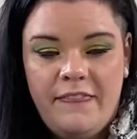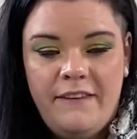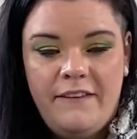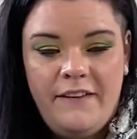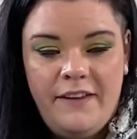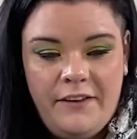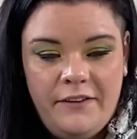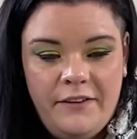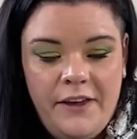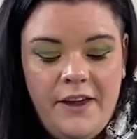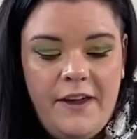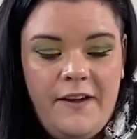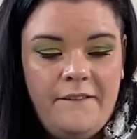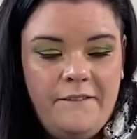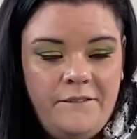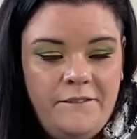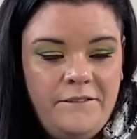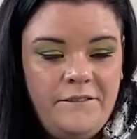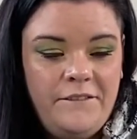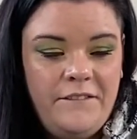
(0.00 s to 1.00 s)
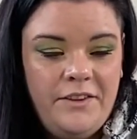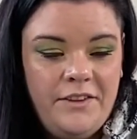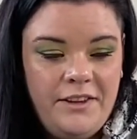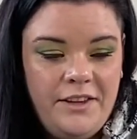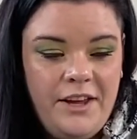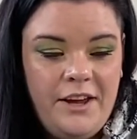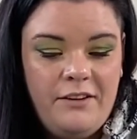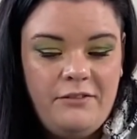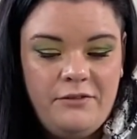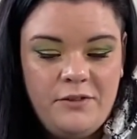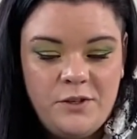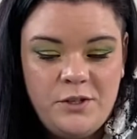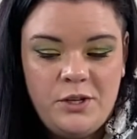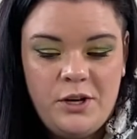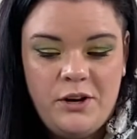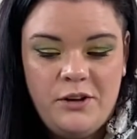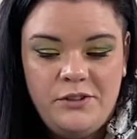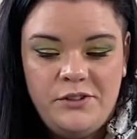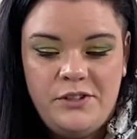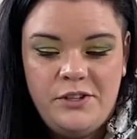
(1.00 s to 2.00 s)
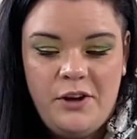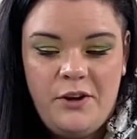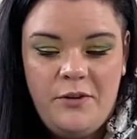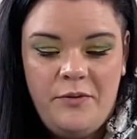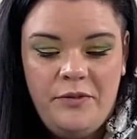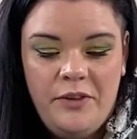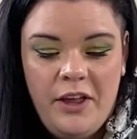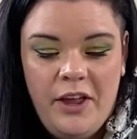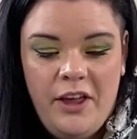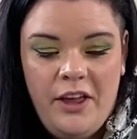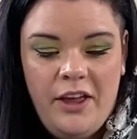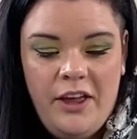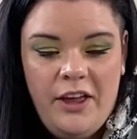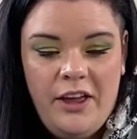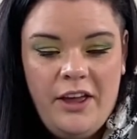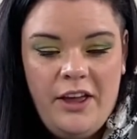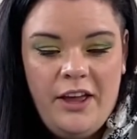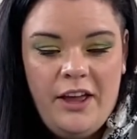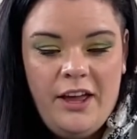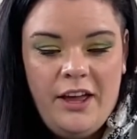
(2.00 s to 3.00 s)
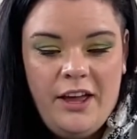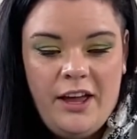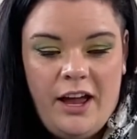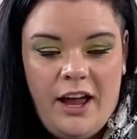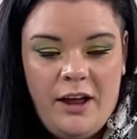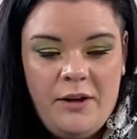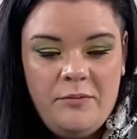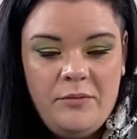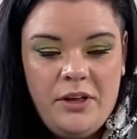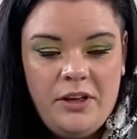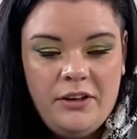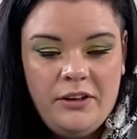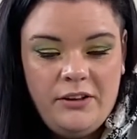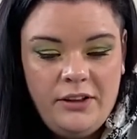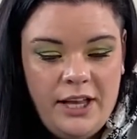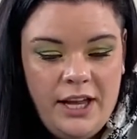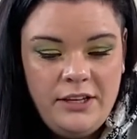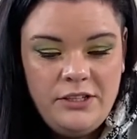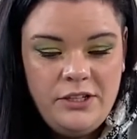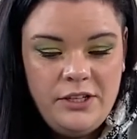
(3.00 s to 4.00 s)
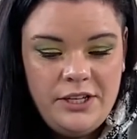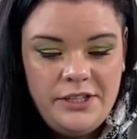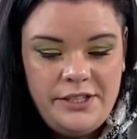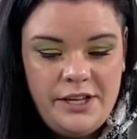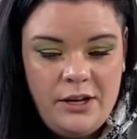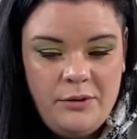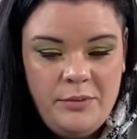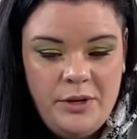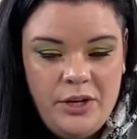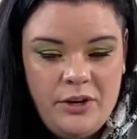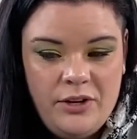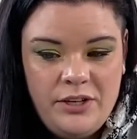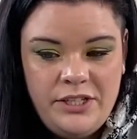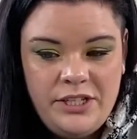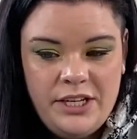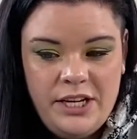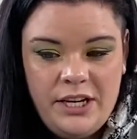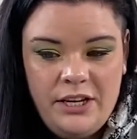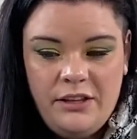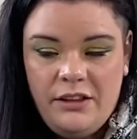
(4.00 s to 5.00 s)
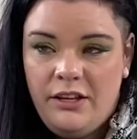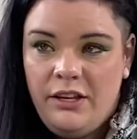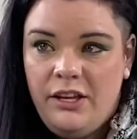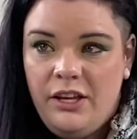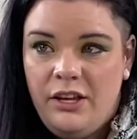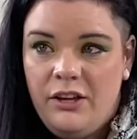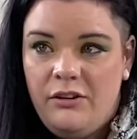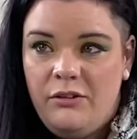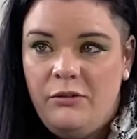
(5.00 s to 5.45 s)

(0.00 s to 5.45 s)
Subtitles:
Oh, yeah. Yeah, for sure. So I'm glad you guys had me on today. Thank you.